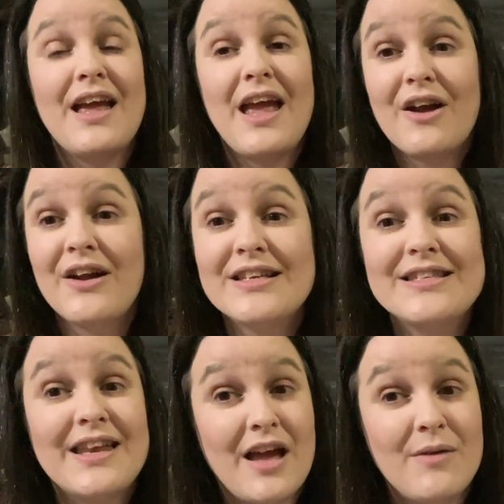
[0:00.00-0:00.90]
areas
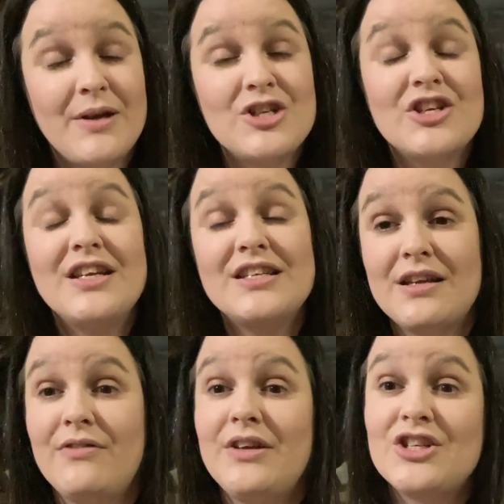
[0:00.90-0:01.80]
that I am mentioning,
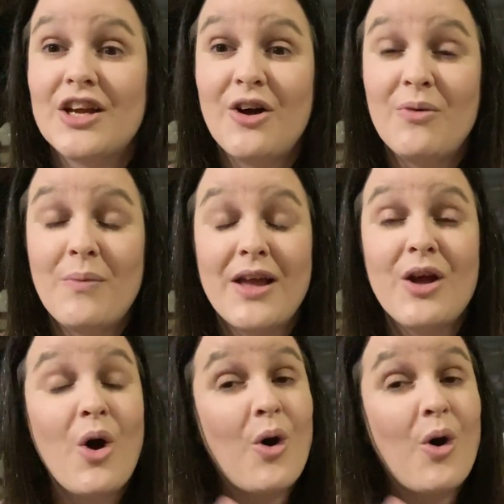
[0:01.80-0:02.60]
definitely check out my